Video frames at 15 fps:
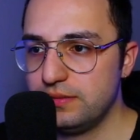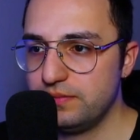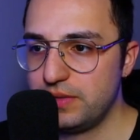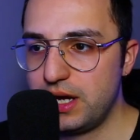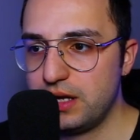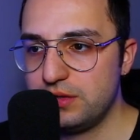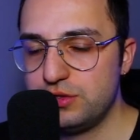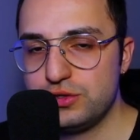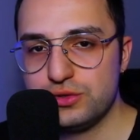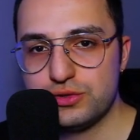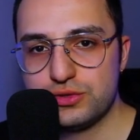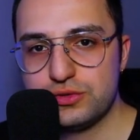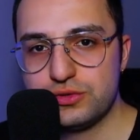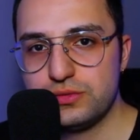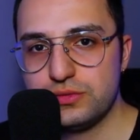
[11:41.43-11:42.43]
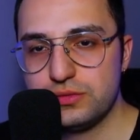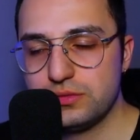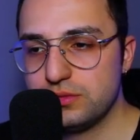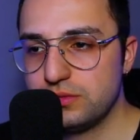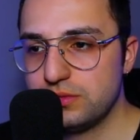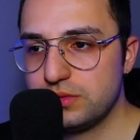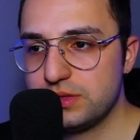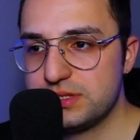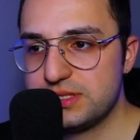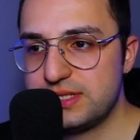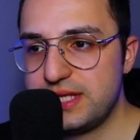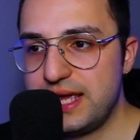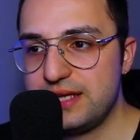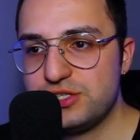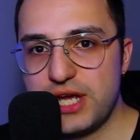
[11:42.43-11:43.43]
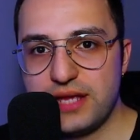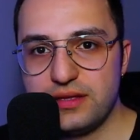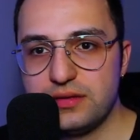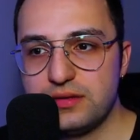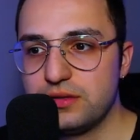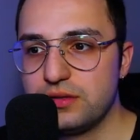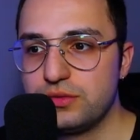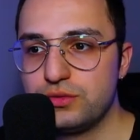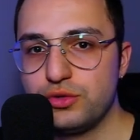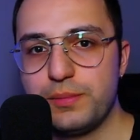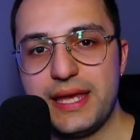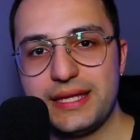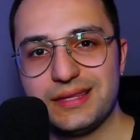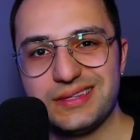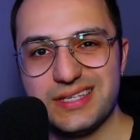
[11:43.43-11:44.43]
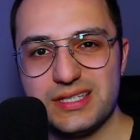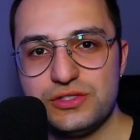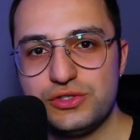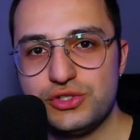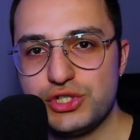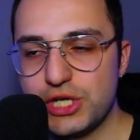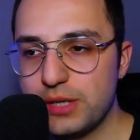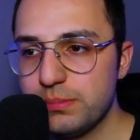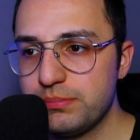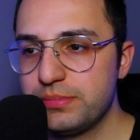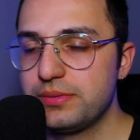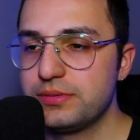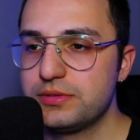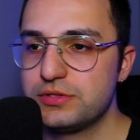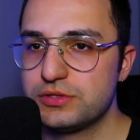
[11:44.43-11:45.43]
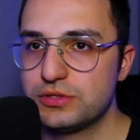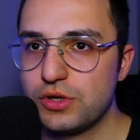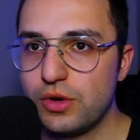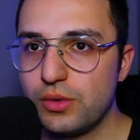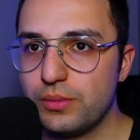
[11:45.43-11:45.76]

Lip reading: I used Stage Editor to make this jump, so